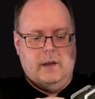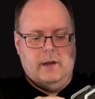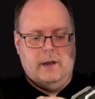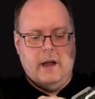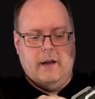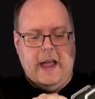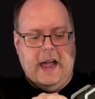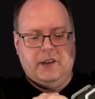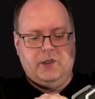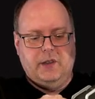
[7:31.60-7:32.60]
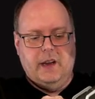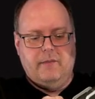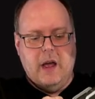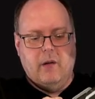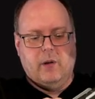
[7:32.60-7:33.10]
Now, I actually am
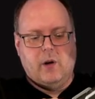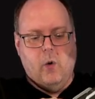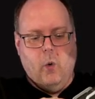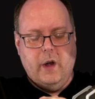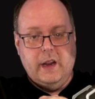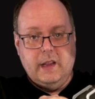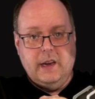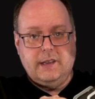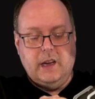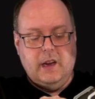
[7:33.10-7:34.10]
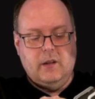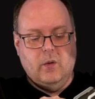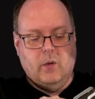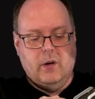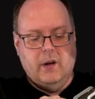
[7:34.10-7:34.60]
not recording these in
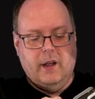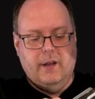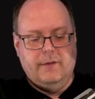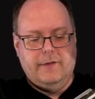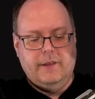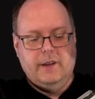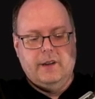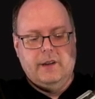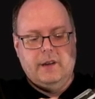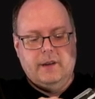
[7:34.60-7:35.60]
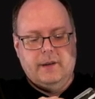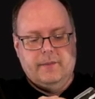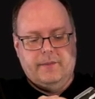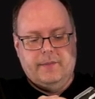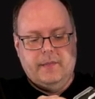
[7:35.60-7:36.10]
order of
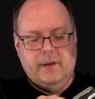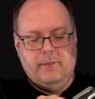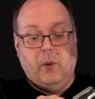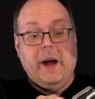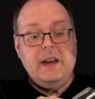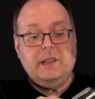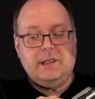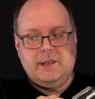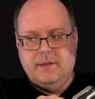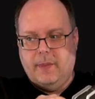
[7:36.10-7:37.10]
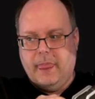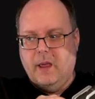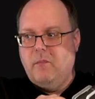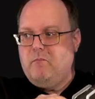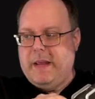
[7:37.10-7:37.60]
price,
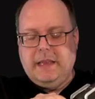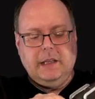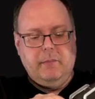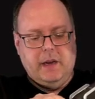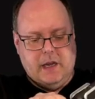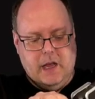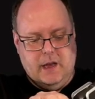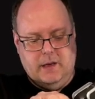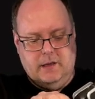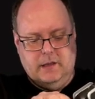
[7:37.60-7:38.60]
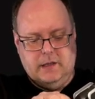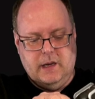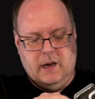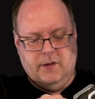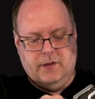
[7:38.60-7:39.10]
mainly because,
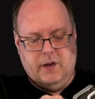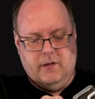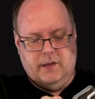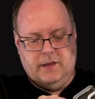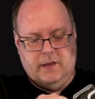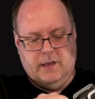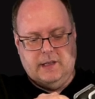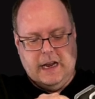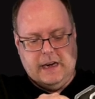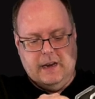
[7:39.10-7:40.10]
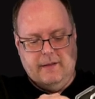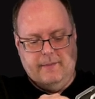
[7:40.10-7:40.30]
and I'll show you this in a second,